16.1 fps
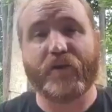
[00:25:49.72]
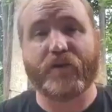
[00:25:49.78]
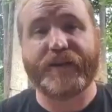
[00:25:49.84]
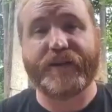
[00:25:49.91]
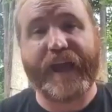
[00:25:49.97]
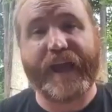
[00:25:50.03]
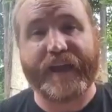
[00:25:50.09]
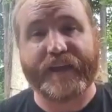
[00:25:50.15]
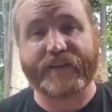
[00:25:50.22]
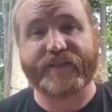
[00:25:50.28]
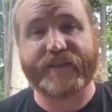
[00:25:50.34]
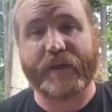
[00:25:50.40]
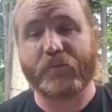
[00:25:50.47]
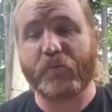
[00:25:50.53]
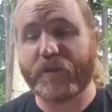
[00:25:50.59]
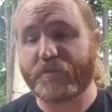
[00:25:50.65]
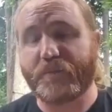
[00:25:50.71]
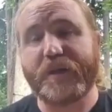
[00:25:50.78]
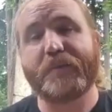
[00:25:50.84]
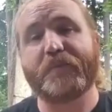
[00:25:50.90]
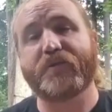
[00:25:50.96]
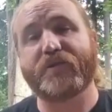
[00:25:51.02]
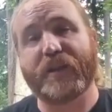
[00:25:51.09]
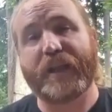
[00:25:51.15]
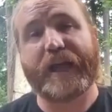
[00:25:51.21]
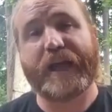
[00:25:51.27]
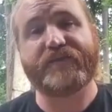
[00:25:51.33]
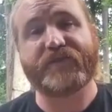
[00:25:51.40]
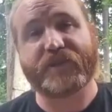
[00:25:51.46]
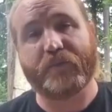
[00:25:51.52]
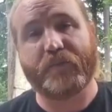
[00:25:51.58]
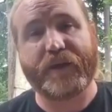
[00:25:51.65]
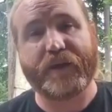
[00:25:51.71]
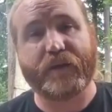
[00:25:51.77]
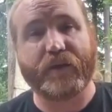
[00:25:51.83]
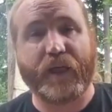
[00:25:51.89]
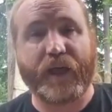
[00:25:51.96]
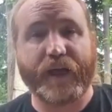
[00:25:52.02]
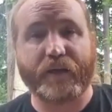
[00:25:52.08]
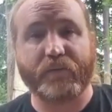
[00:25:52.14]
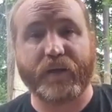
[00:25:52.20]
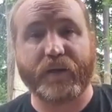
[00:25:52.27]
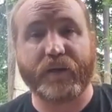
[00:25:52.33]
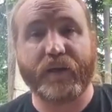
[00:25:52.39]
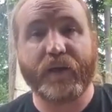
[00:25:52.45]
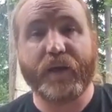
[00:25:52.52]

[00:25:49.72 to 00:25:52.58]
your days in which people's lives can be in alignment.